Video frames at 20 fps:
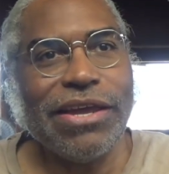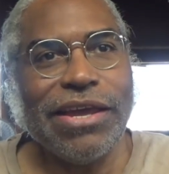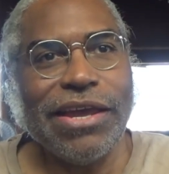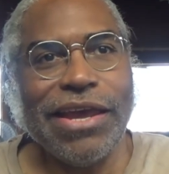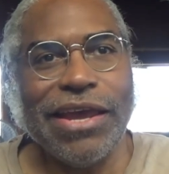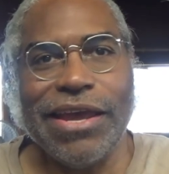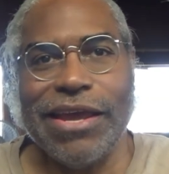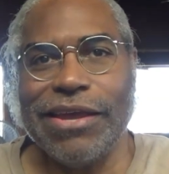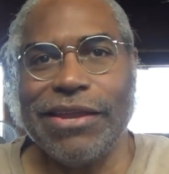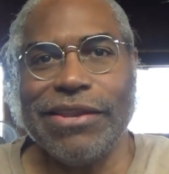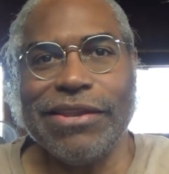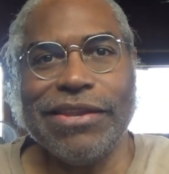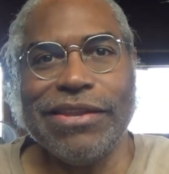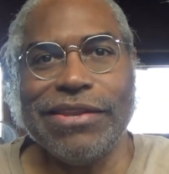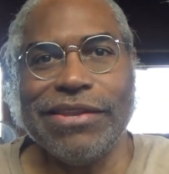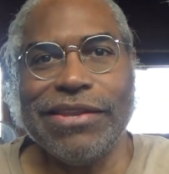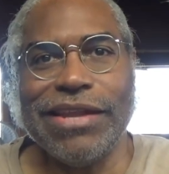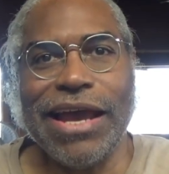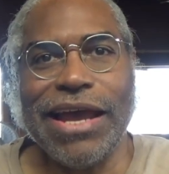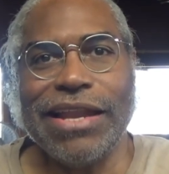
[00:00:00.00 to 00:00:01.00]

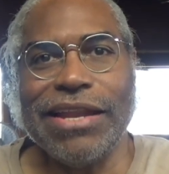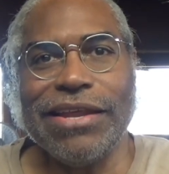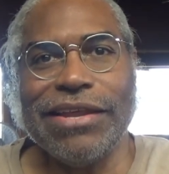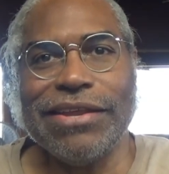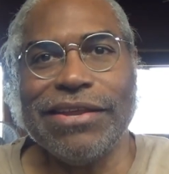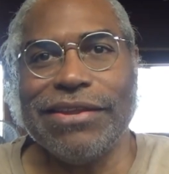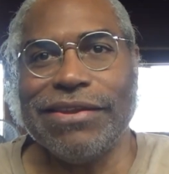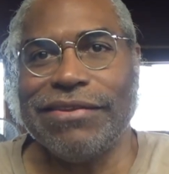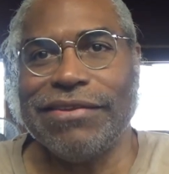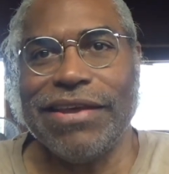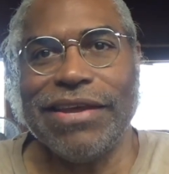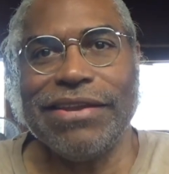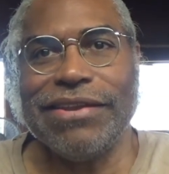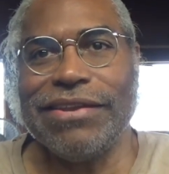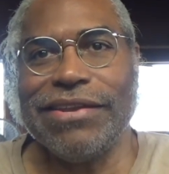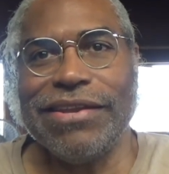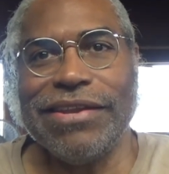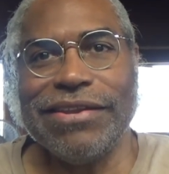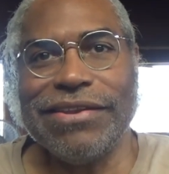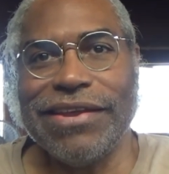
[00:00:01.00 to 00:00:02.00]
And not uh,
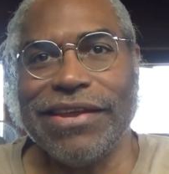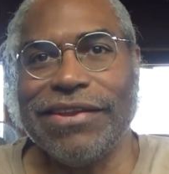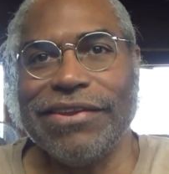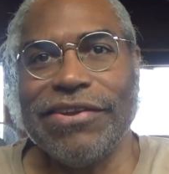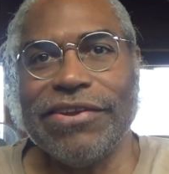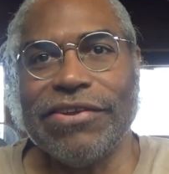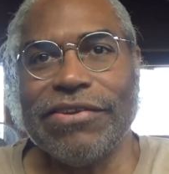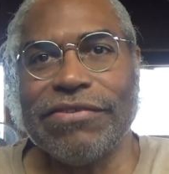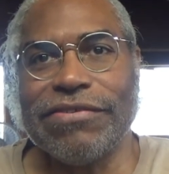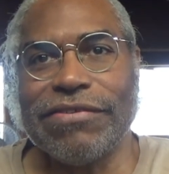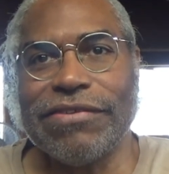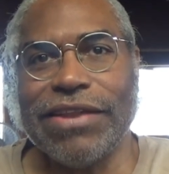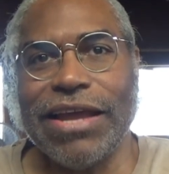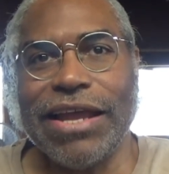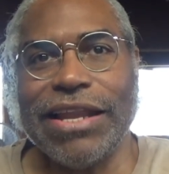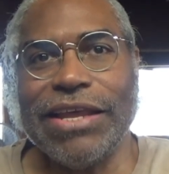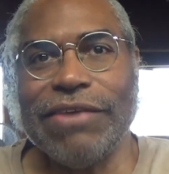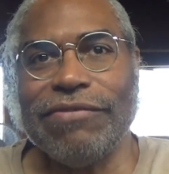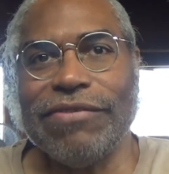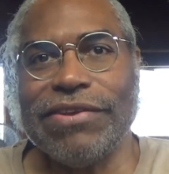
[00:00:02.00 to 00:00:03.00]
10, 10 years,
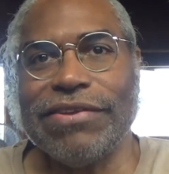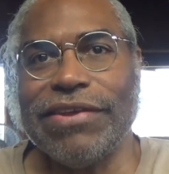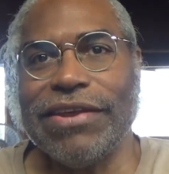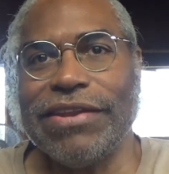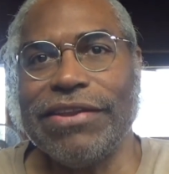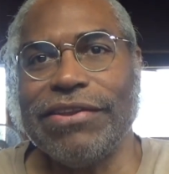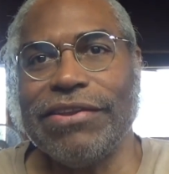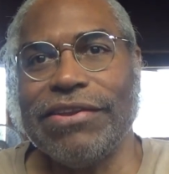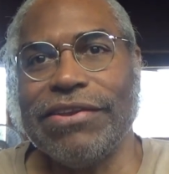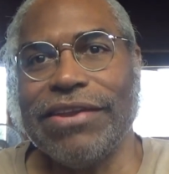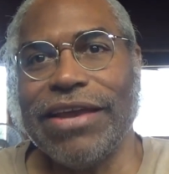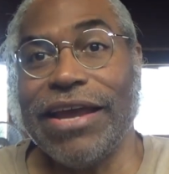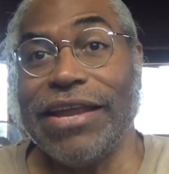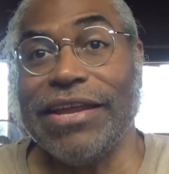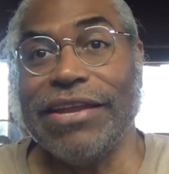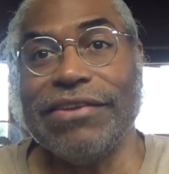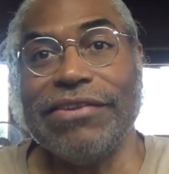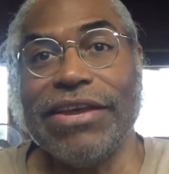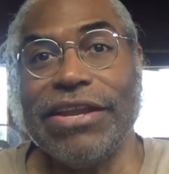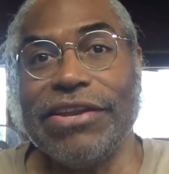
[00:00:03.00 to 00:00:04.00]
not even 10, not
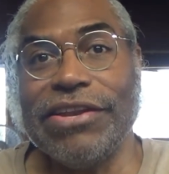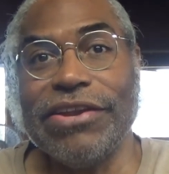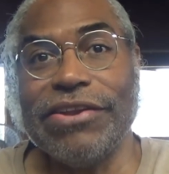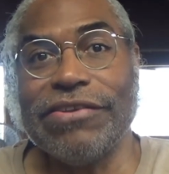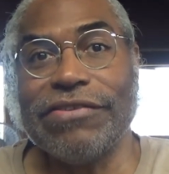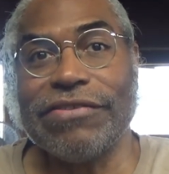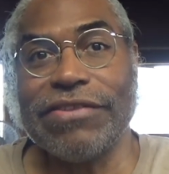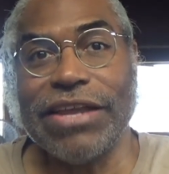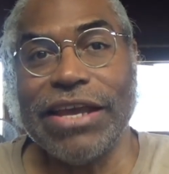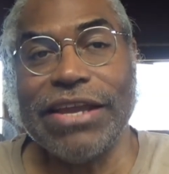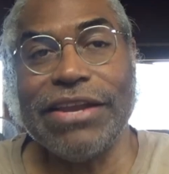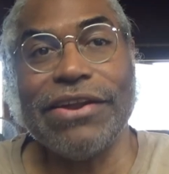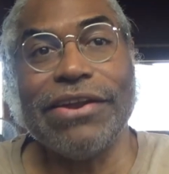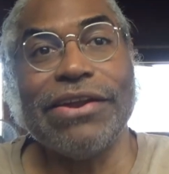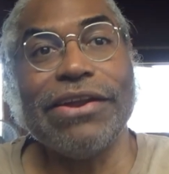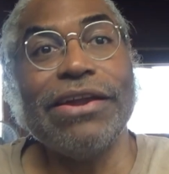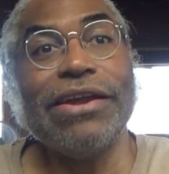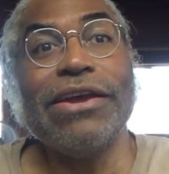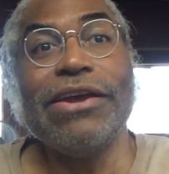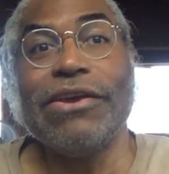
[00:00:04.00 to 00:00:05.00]
even 10 years
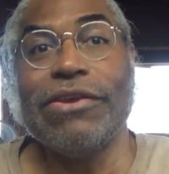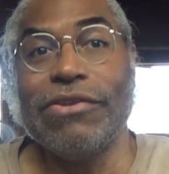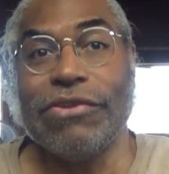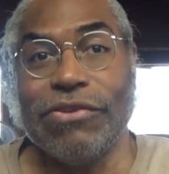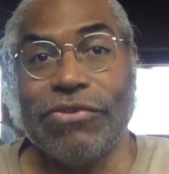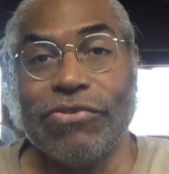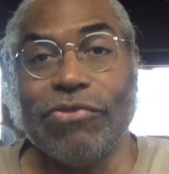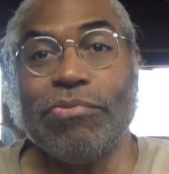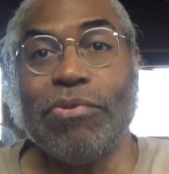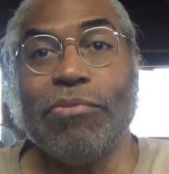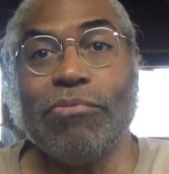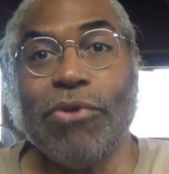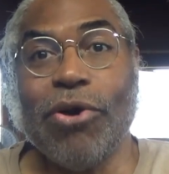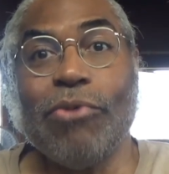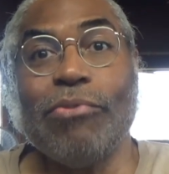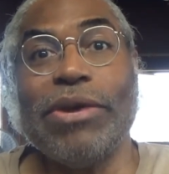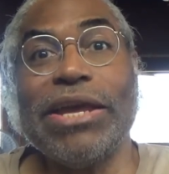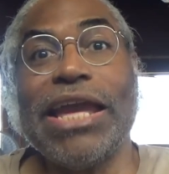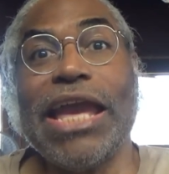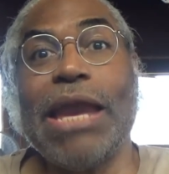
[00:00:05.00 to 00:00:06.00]
later, the Super Bowl
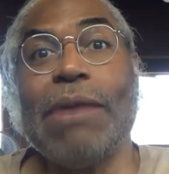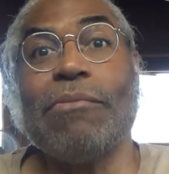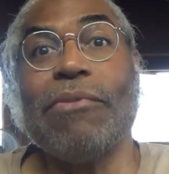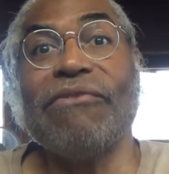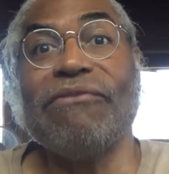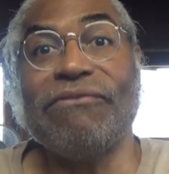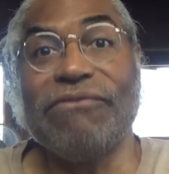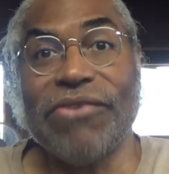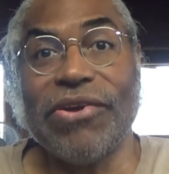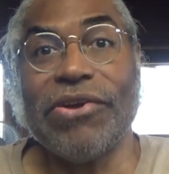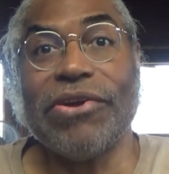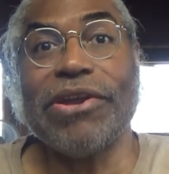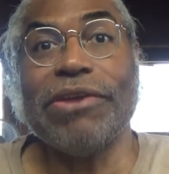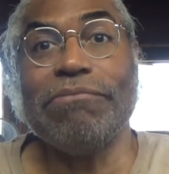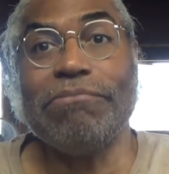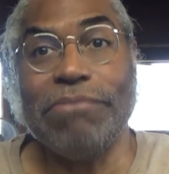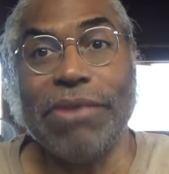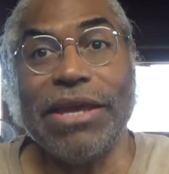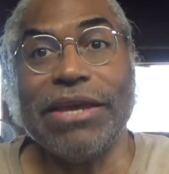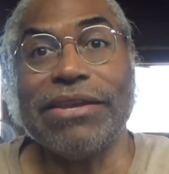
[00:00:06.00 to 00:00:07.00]
became a very
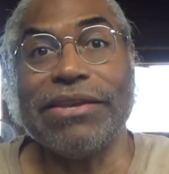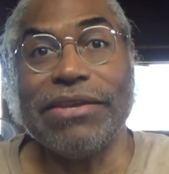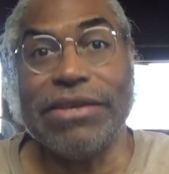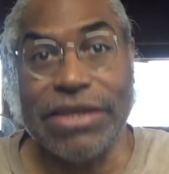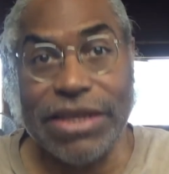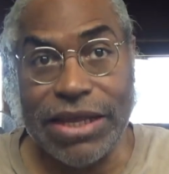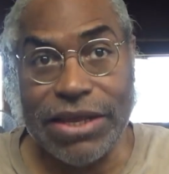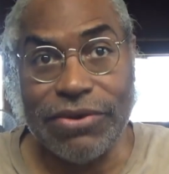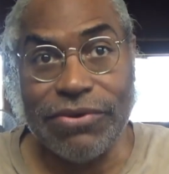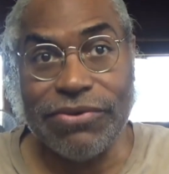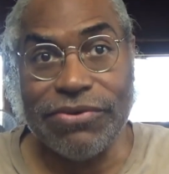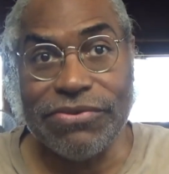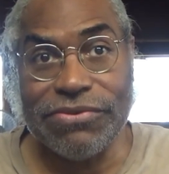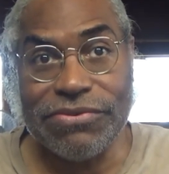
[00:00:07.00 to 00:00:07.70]
big deal.